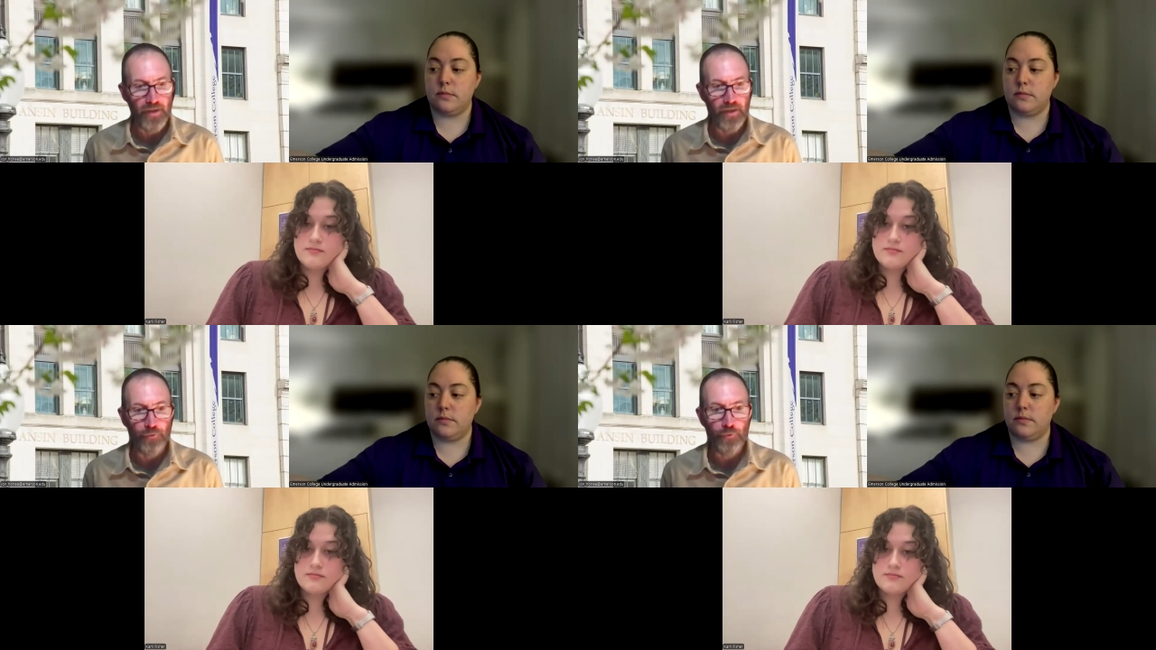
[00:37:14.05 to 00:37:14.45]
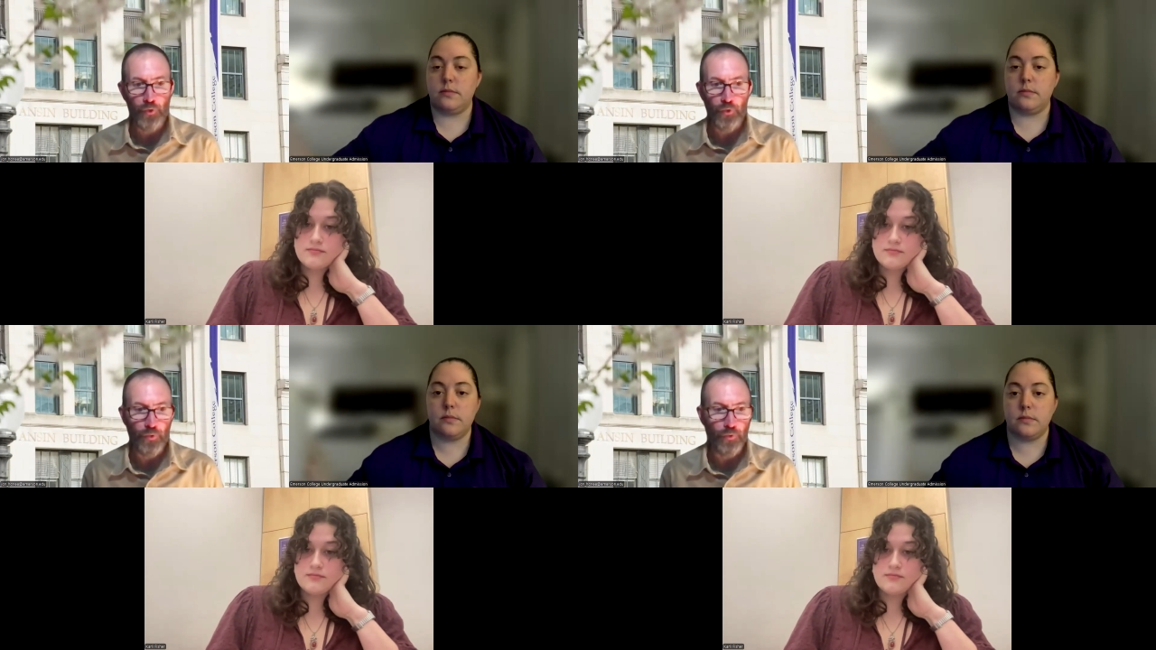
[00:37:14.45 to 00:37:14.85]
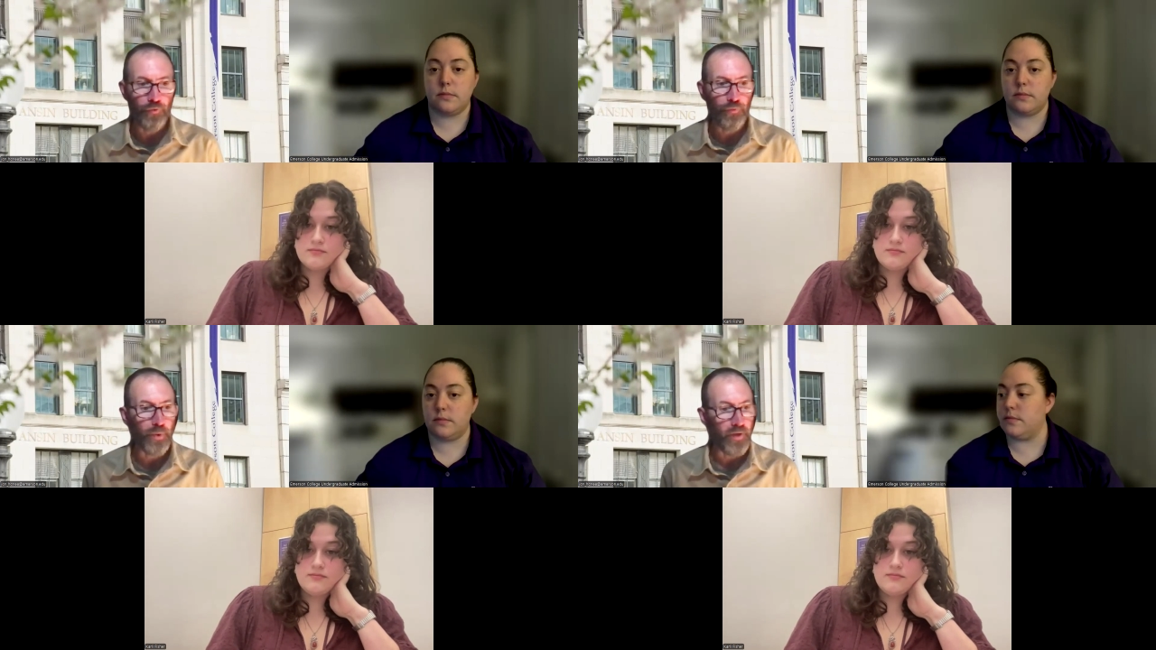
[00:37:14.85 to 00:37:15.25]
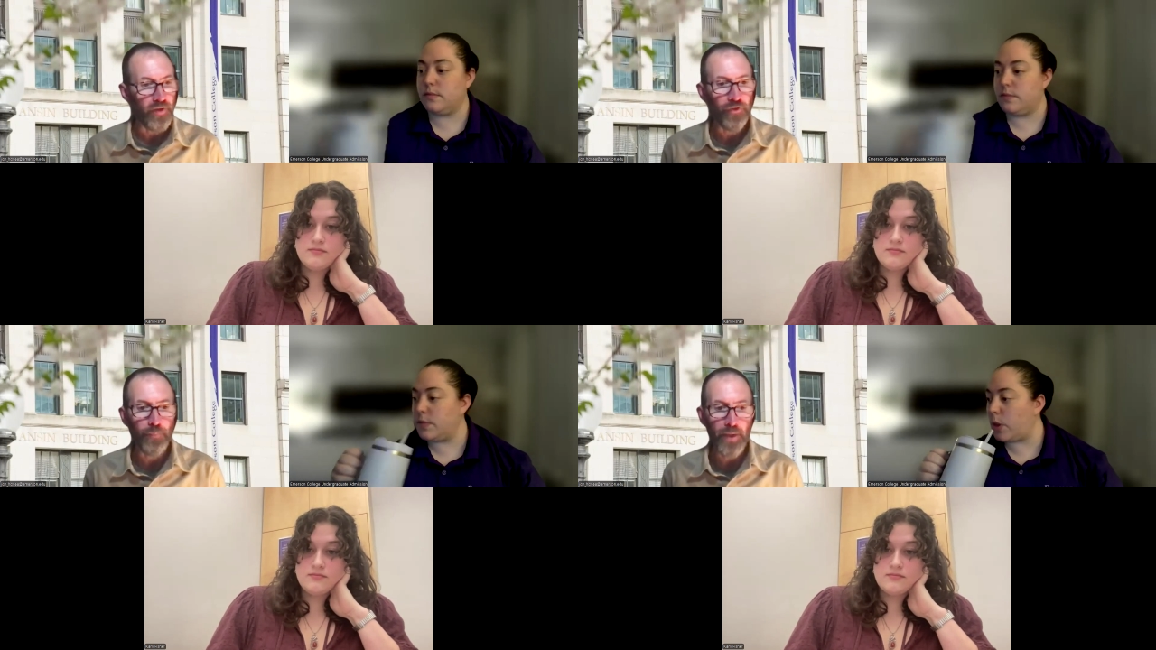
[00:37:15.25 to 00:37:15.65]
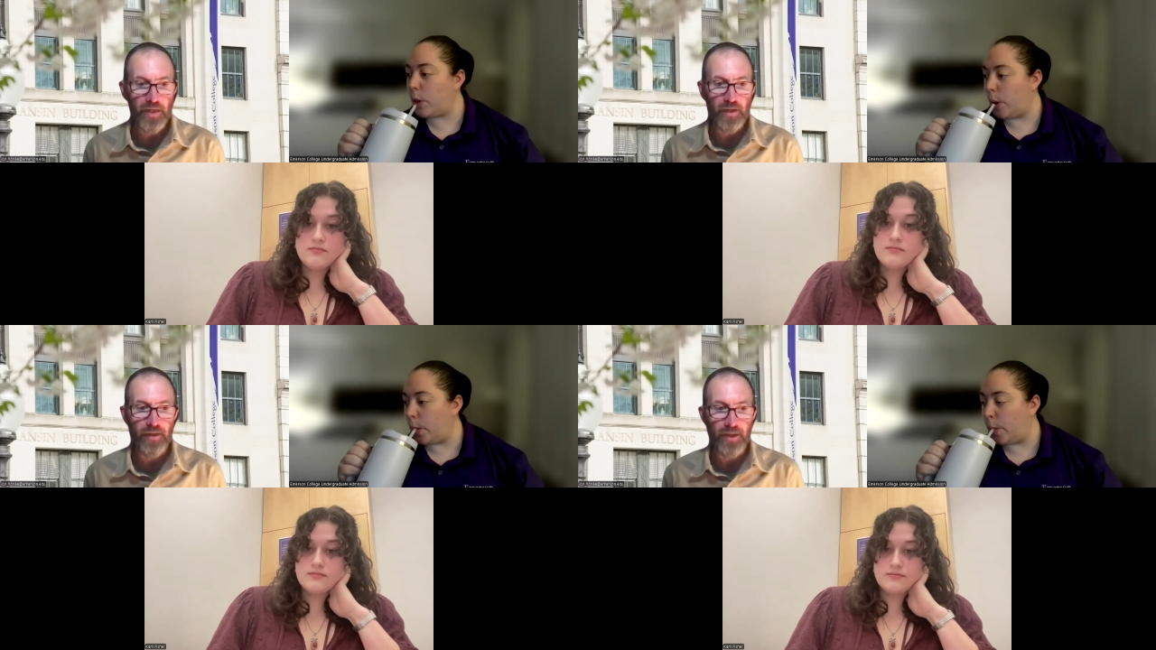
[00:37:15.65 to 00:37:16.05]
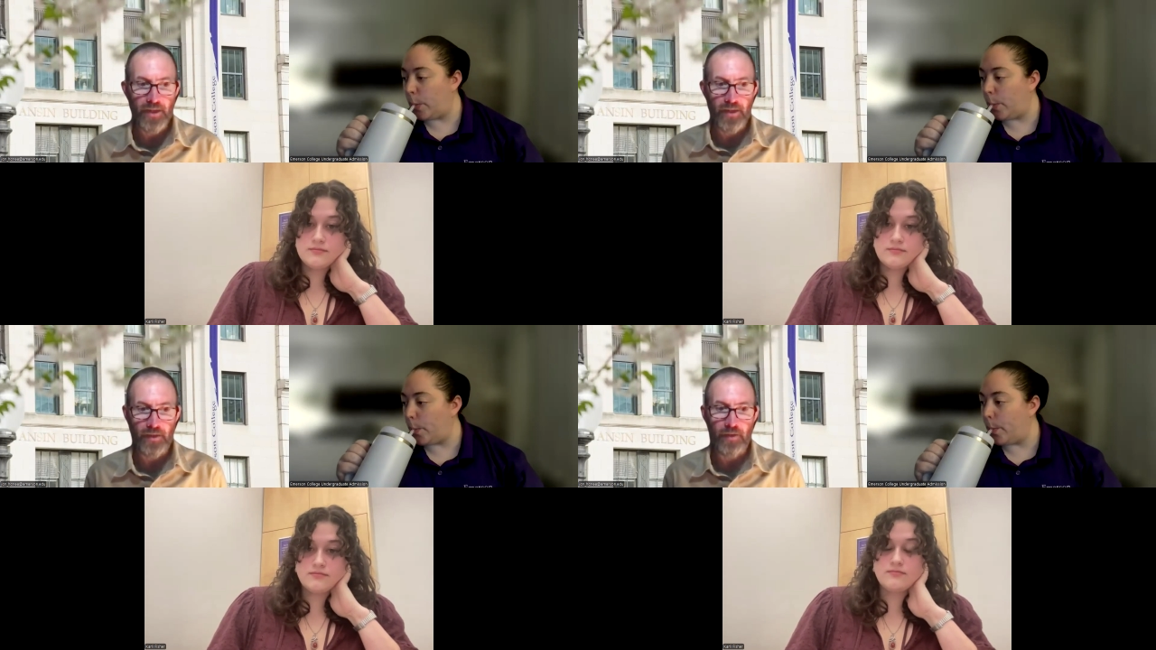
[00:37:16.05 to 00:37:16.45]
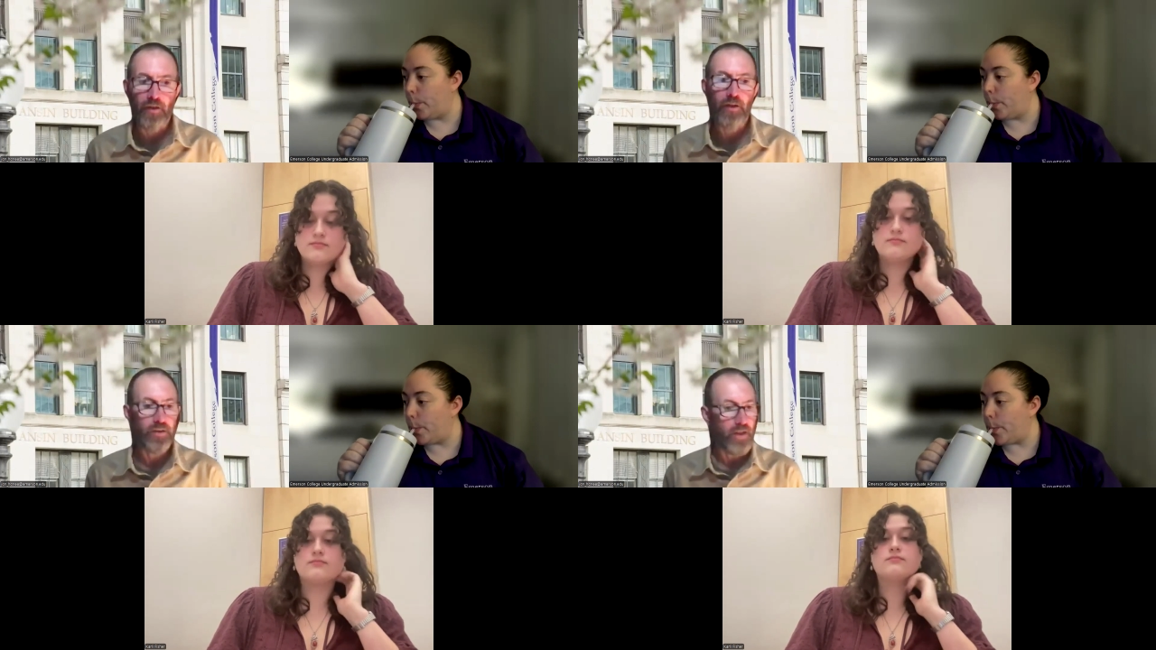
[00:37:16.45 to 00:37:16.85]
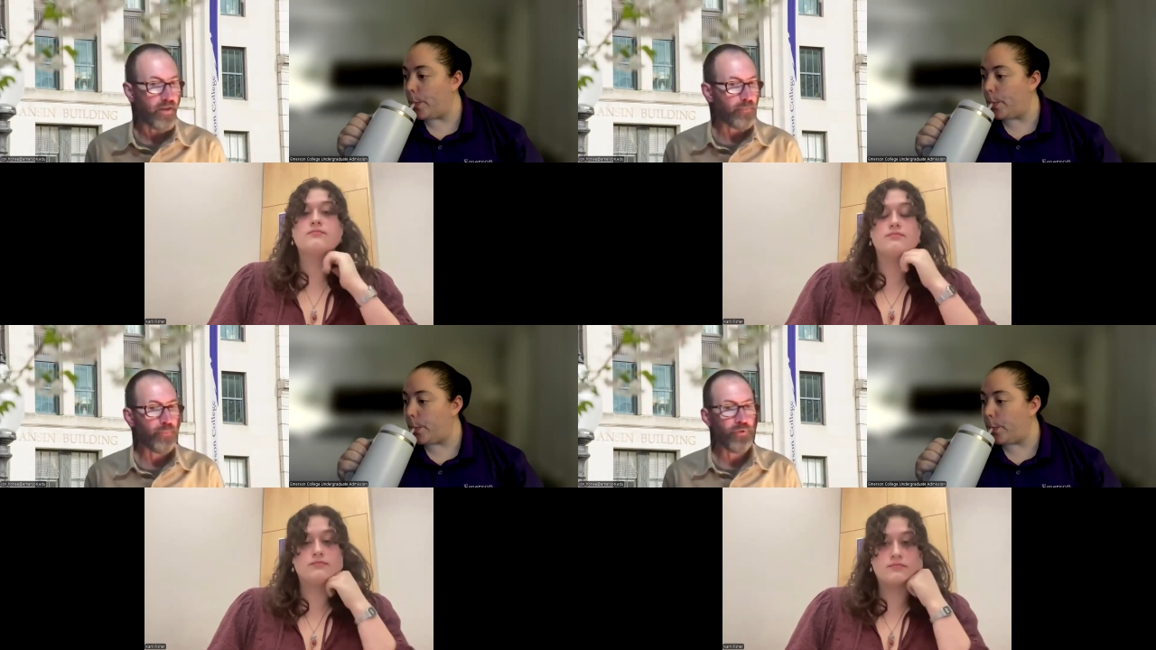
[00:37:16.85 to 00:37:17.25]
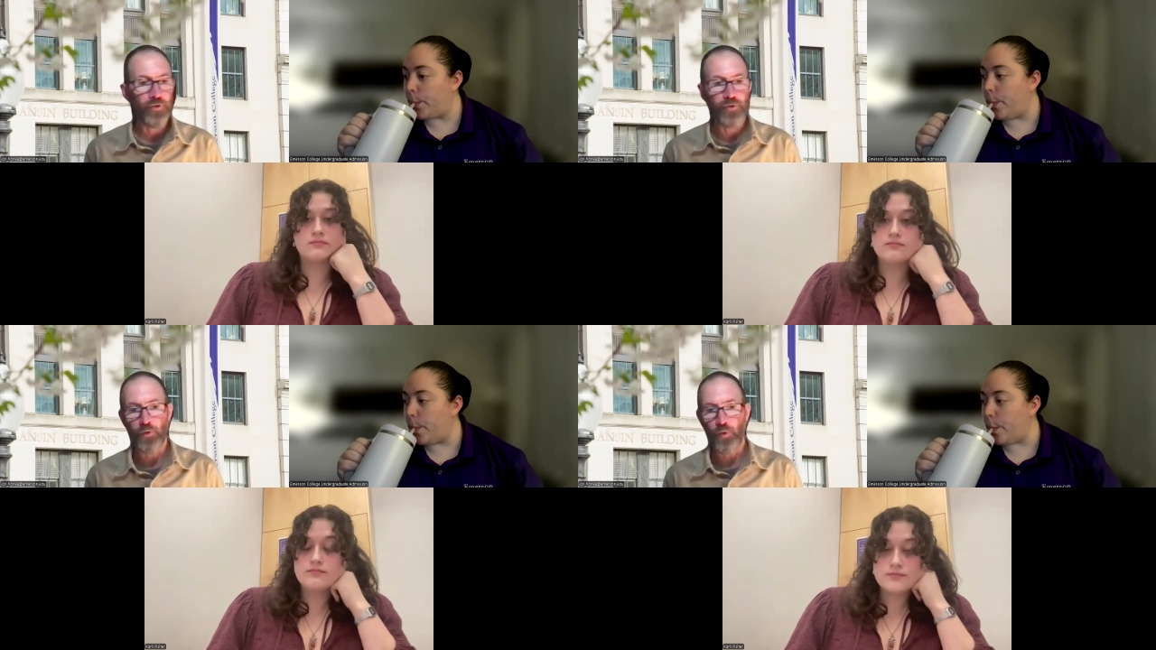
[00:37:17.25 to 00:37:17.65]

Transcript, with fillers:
Speaker 1: if you've participated in clubs